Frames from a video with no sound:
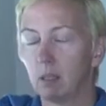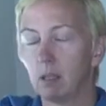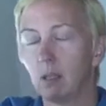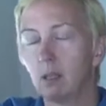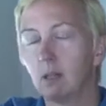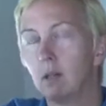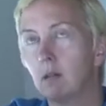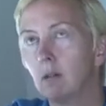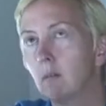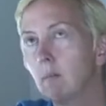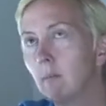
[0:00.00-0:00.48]

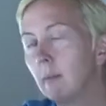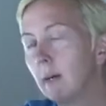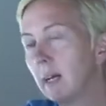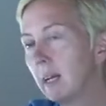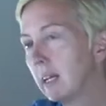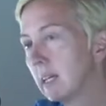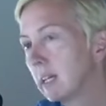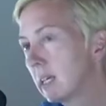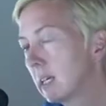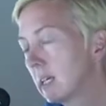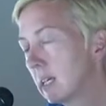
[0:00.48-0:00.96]
Oh
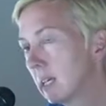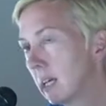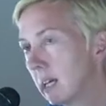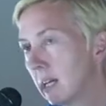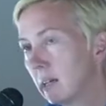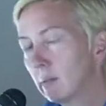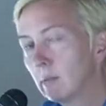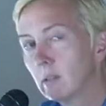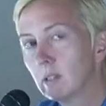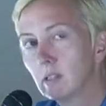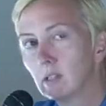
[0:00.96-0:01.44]
my
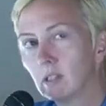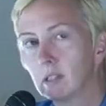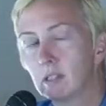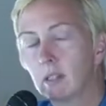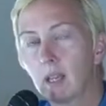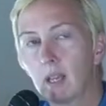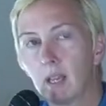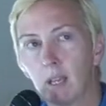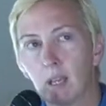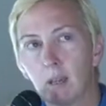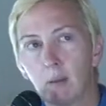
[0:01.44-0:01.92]
God, what just
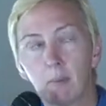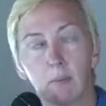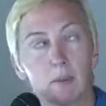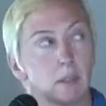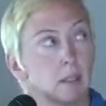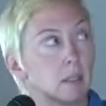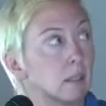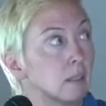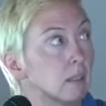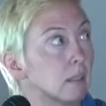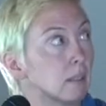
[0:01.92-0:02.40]

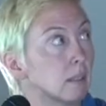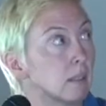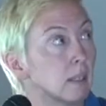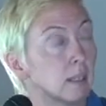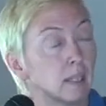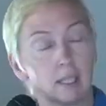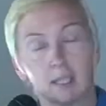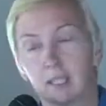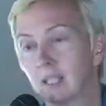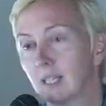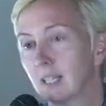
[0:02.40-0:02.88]
happened?
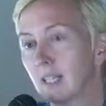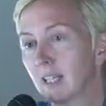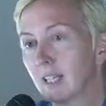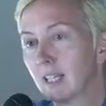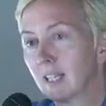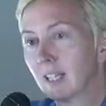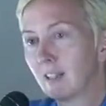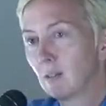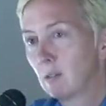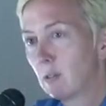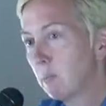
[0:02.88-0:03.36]

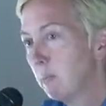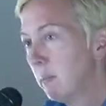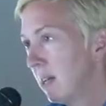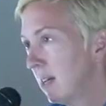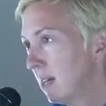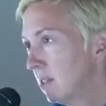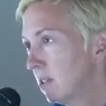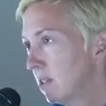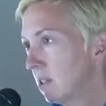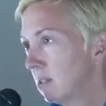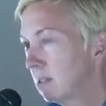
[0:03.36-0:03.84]
It's
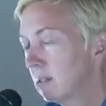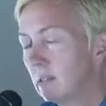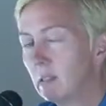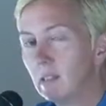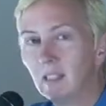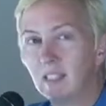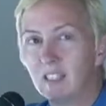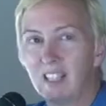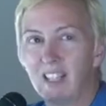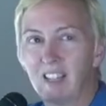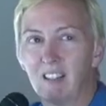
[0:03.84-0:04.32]

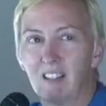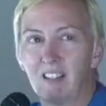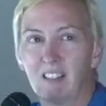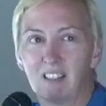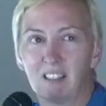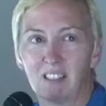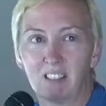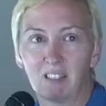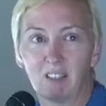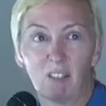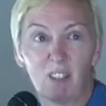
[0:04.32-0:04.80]
magical, and now
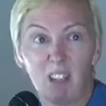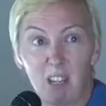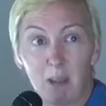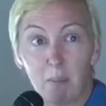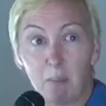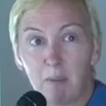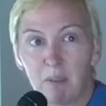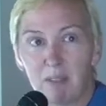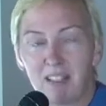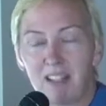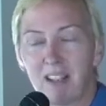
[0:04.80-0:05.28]
all this
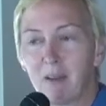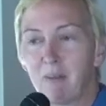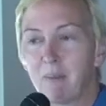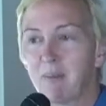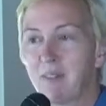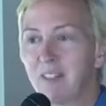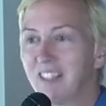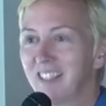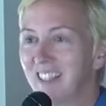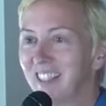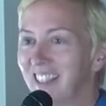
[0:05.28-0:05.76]
crap is
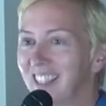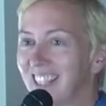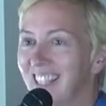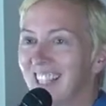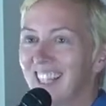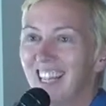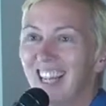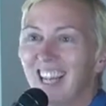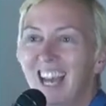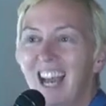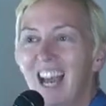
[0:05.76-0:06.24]
happening.
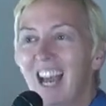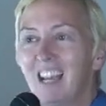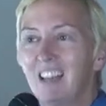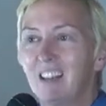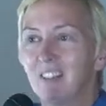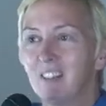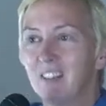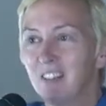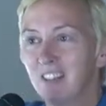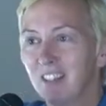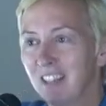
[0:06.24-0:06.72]
I
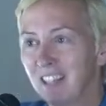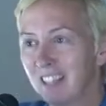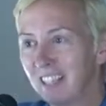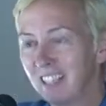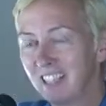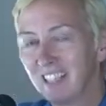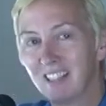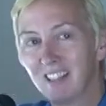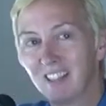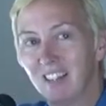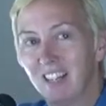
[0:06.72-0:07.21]
don't know how
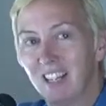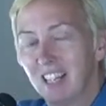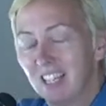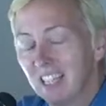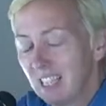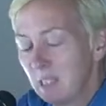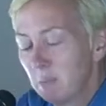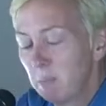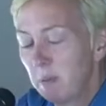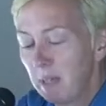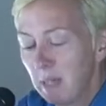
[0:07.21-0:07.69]
to,
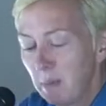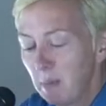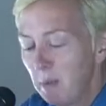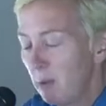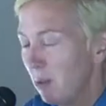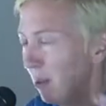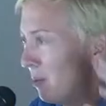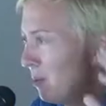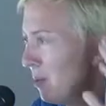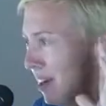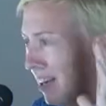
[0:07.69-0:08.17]
these
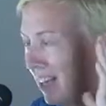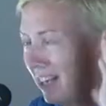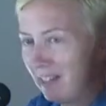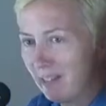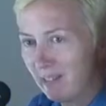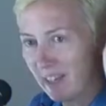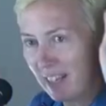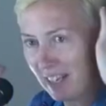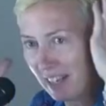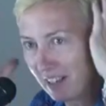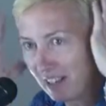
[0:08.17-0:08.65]
people,
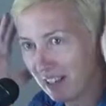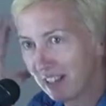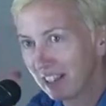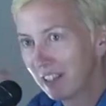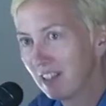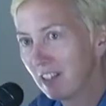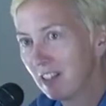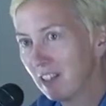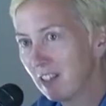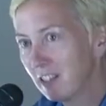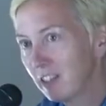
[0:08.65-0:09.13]
what, or,
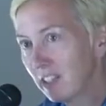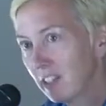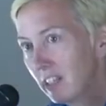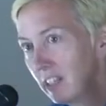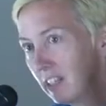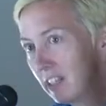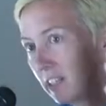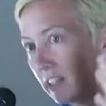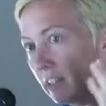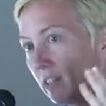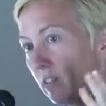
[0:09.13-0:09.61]

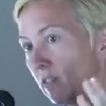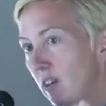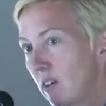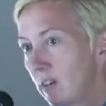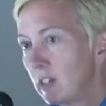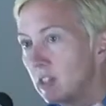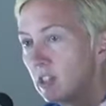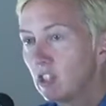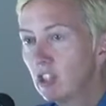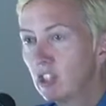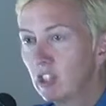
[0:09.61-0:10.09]
you've
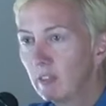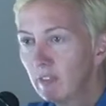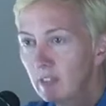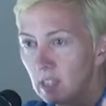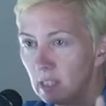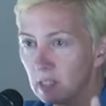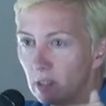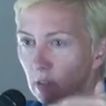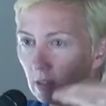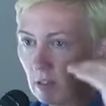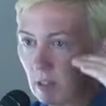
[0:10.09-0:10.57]
already
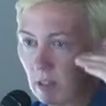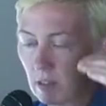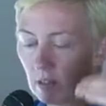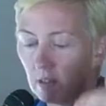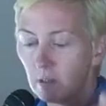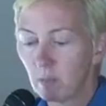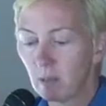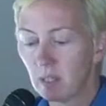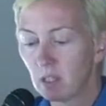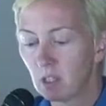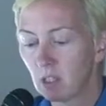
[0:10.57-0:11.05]
shifted to another
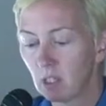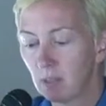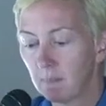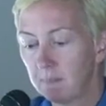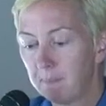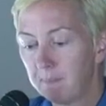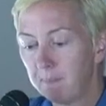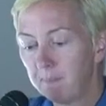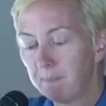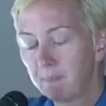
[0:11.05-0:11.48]
dimension.